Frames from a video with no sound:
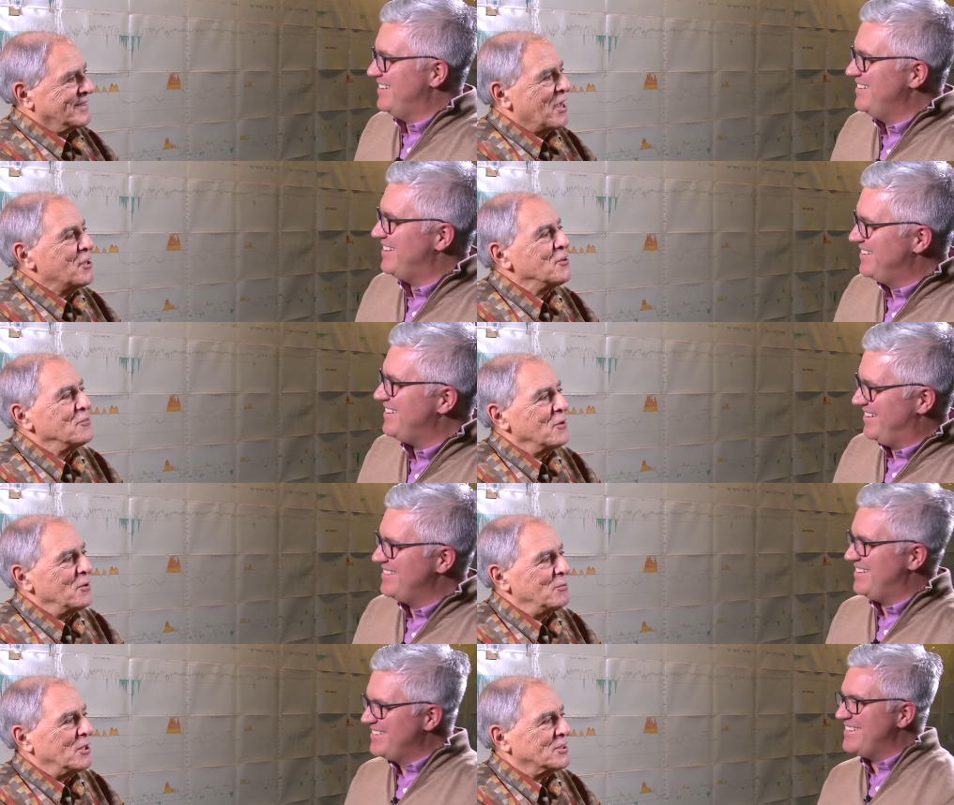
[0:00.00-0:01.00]
Speaker 1: thank you
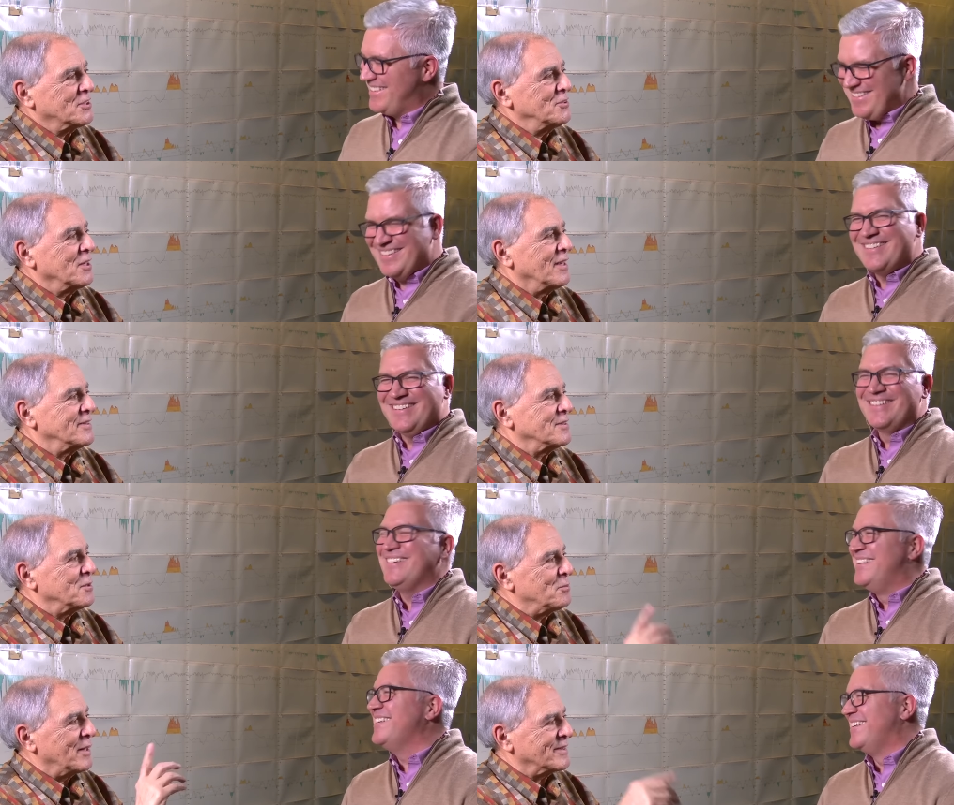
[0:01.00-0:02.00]
very much. You guys are
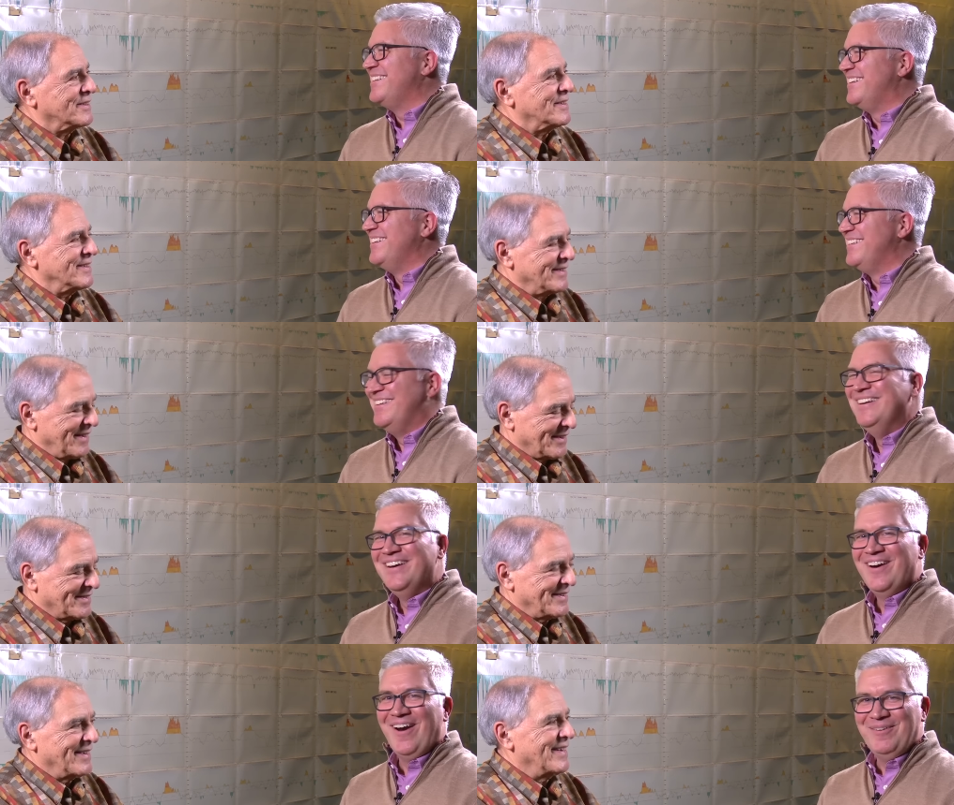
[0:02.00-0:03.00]
the best.
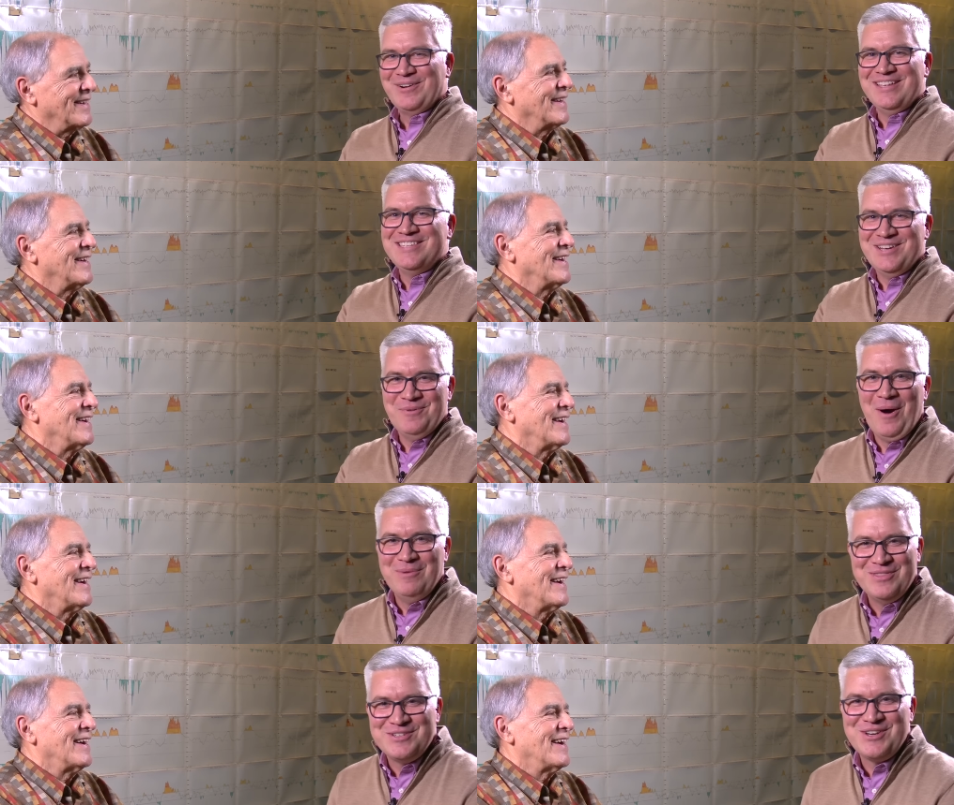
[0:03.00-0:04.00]
Thanks.
Speaker 2: All right, we'll continue on
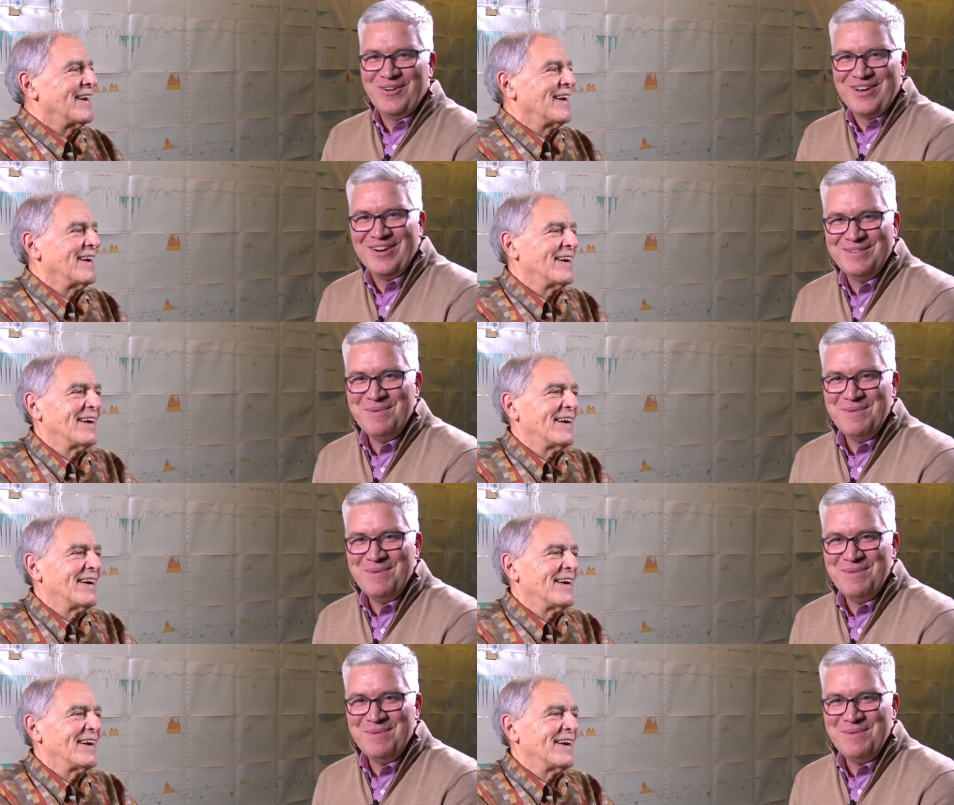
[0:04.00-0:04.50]
with the show here in a